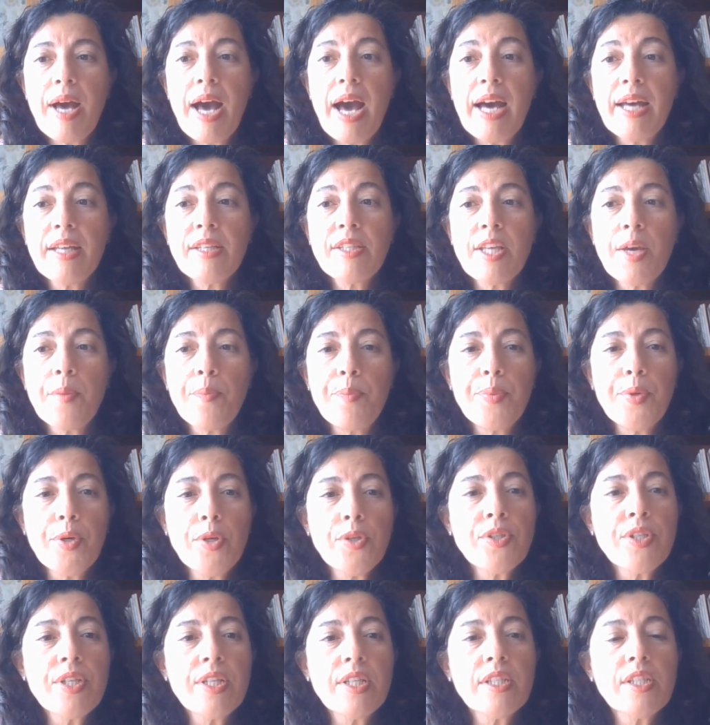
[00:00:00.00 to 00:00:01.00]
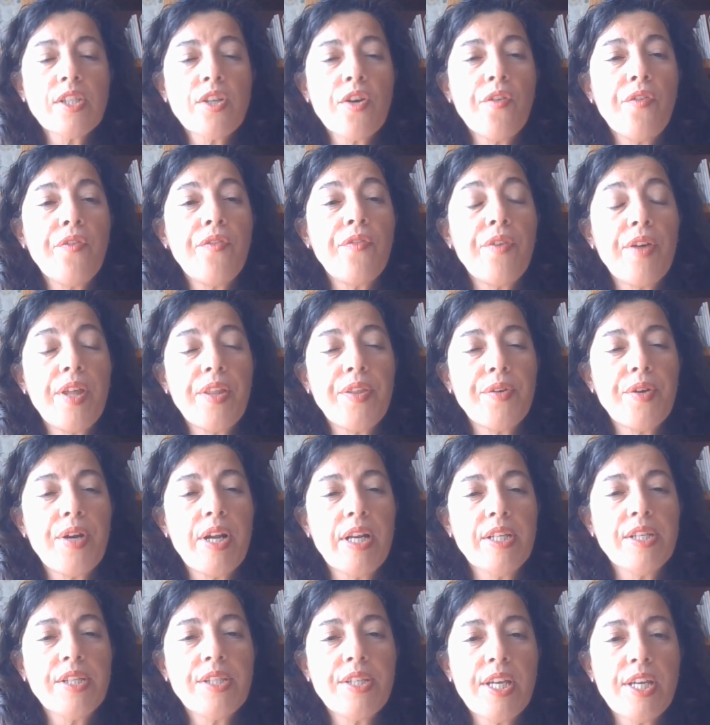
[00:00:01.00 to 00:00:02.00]
as a process of
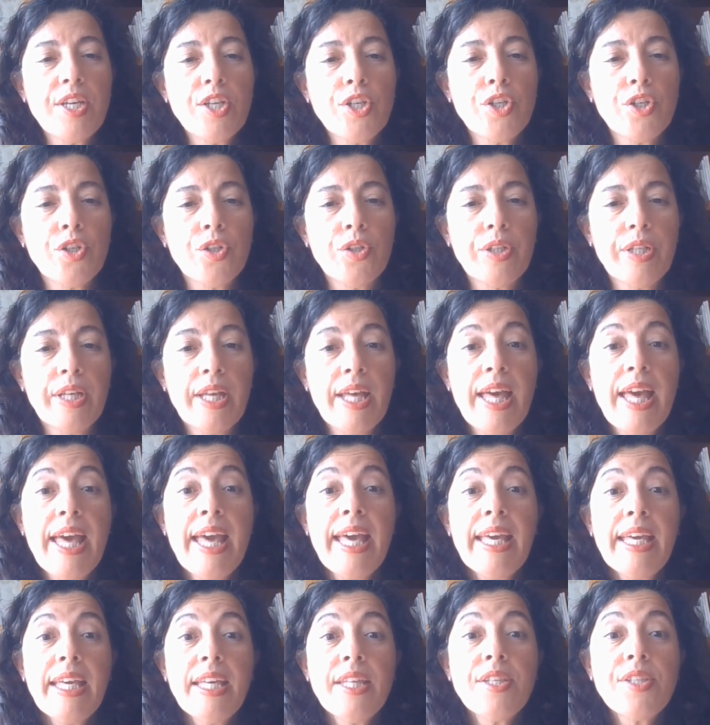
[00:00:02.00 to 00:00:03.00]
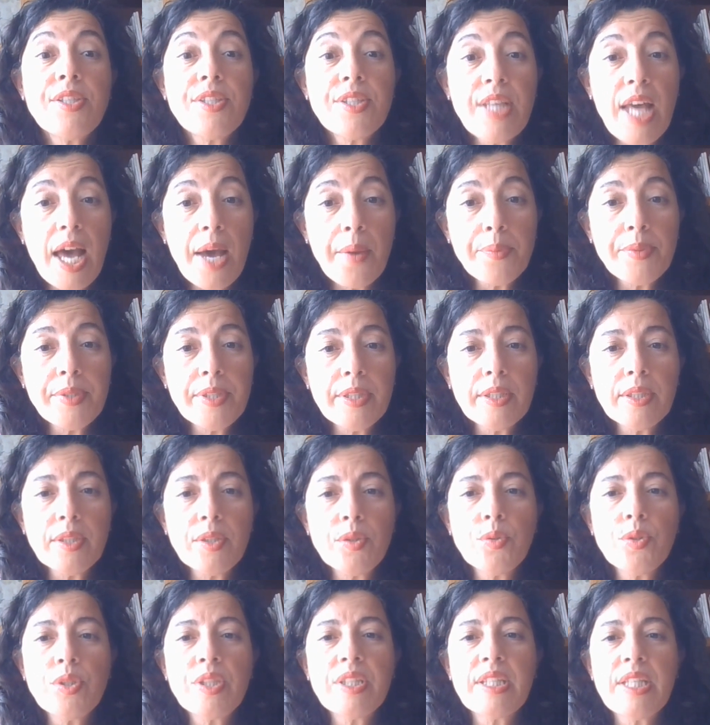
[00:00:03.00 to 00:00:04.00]
federalization is subject
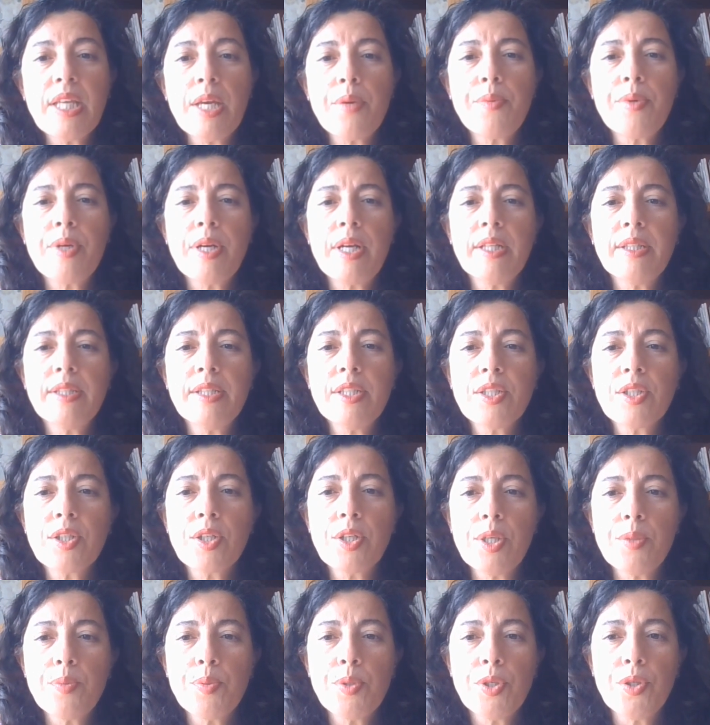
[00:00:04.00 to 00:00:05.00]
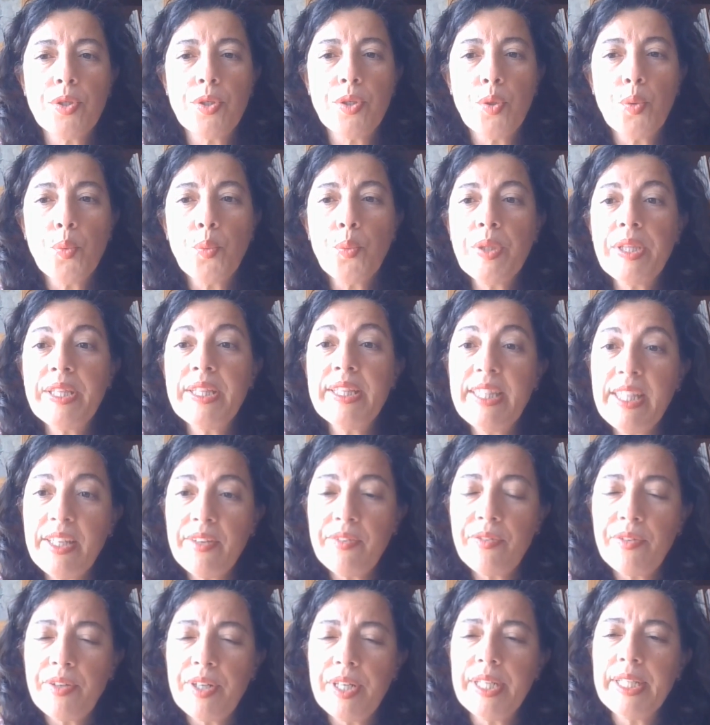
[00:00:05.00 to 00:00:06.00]
to several descriptions with
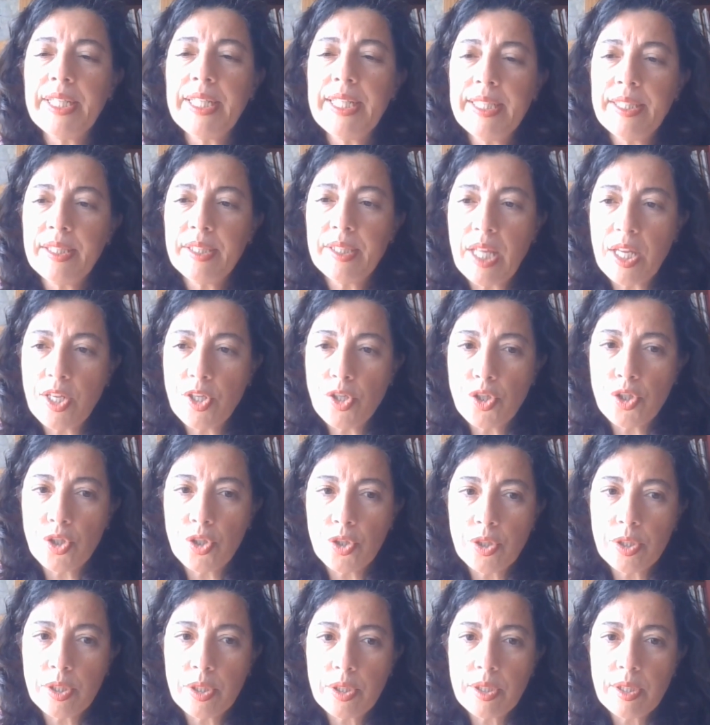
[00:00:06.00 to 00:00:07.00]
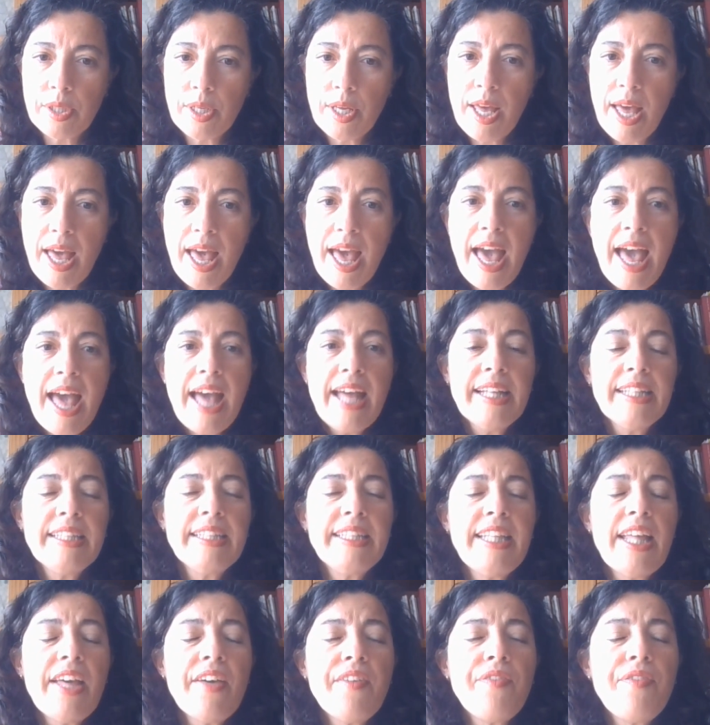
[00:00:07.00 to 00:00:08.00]
different intentions.
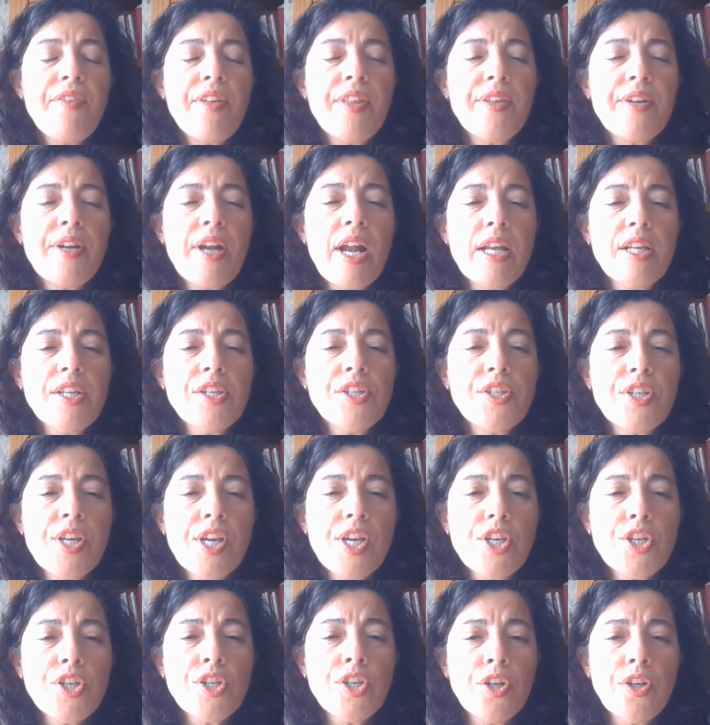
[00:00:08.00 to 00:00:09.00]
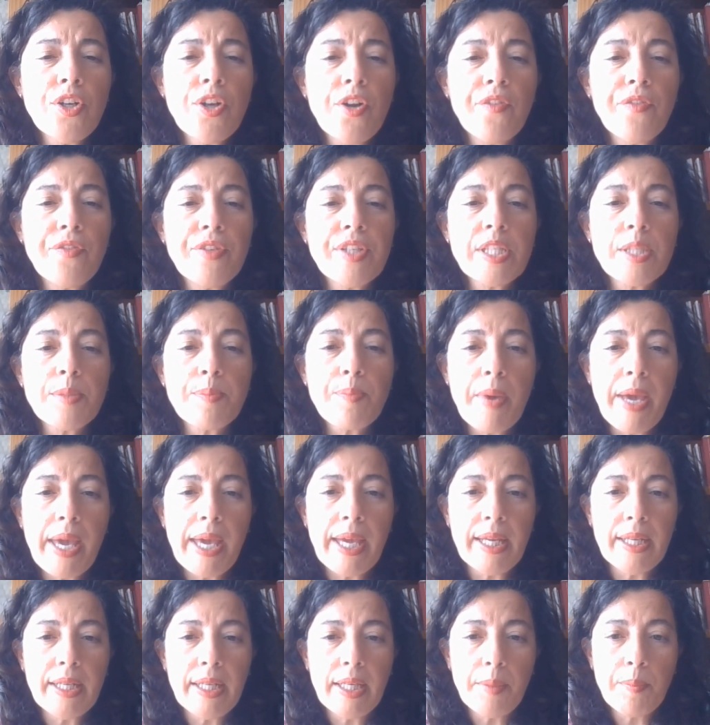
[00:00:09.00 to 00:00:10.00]
The federalization of
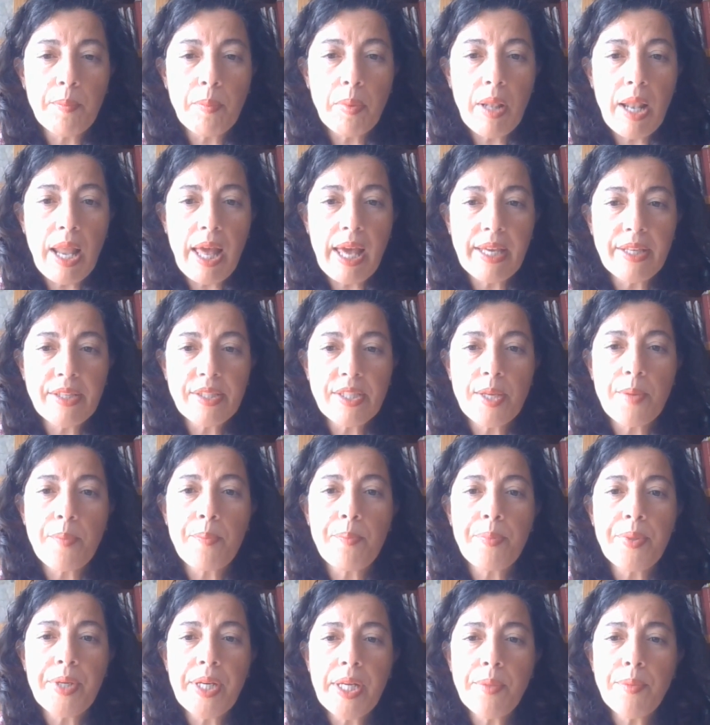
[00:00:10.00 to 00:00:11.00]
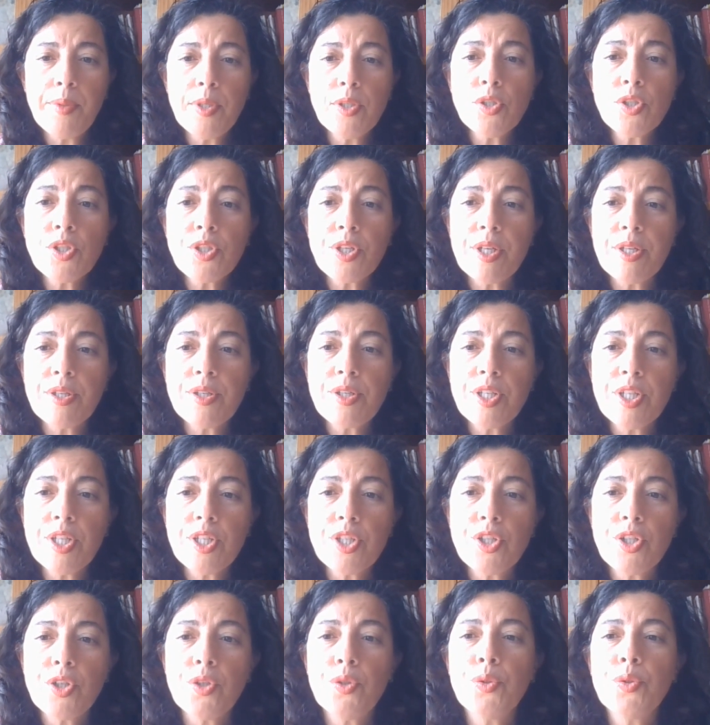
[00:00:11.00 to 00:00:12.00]
Spain implies a previous
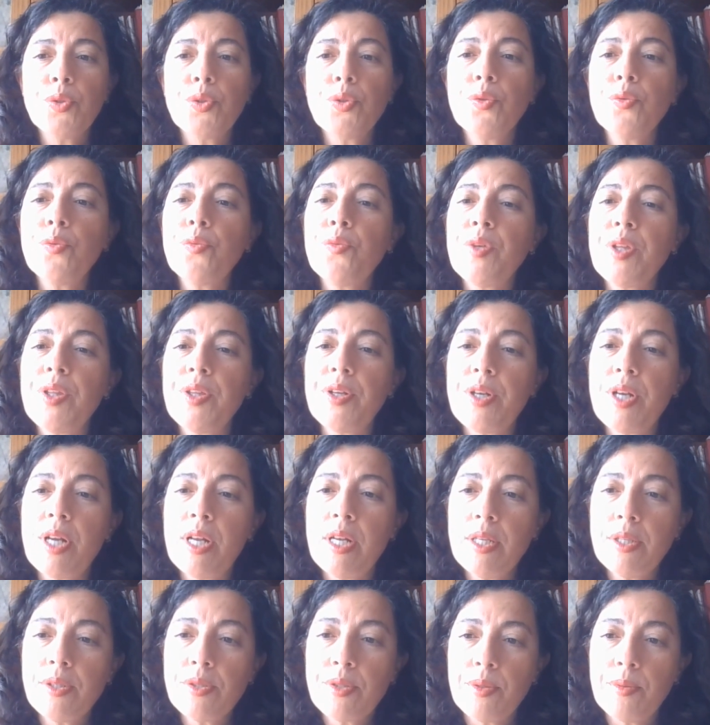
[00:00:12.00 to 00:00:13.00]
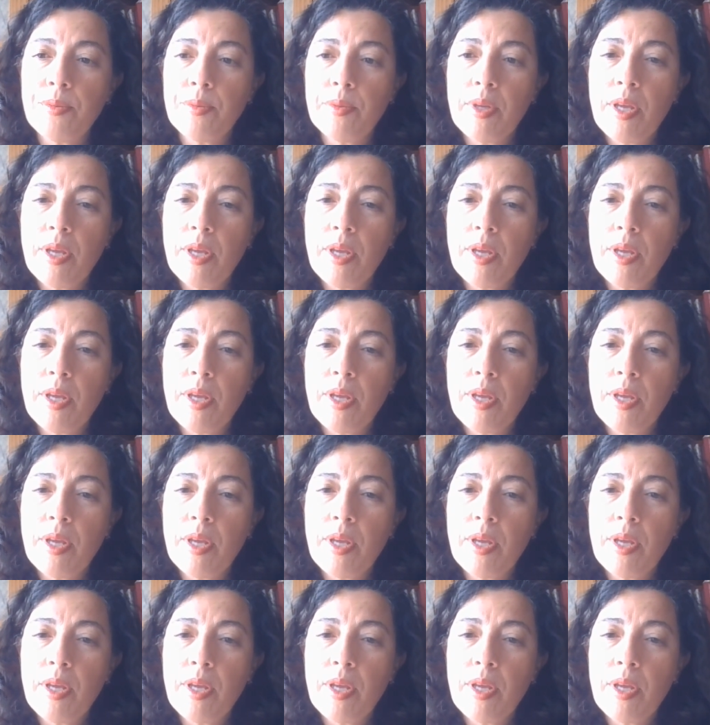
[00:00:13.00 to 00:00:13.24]
transition to federalism